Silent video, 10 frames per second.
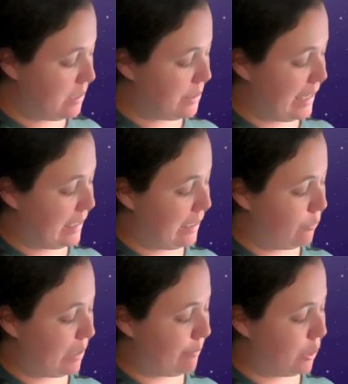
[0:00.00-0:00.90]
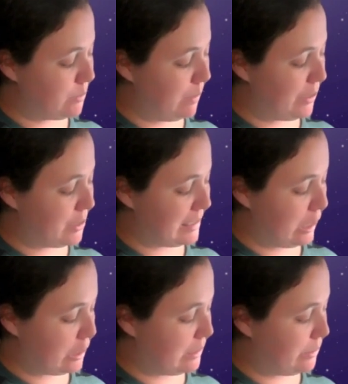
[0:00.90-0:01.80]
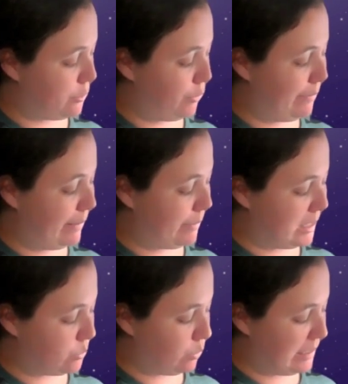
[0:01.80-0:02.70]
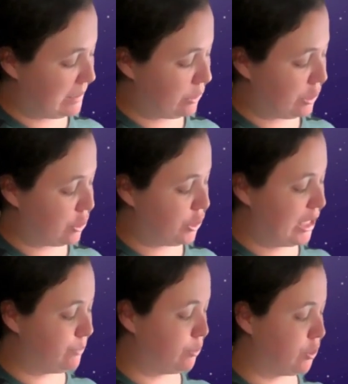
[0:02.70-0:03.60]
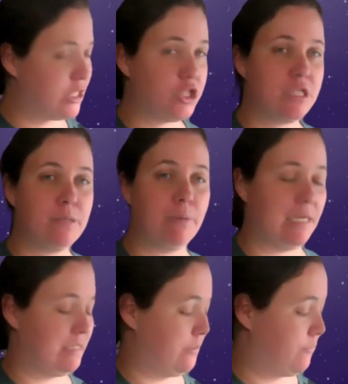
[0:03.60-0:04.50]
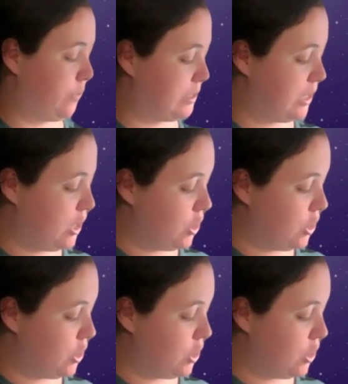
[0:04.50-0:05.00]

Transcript: Then when I multiply this out, 3b minus 1 isn't going to change because it's just a plus in front.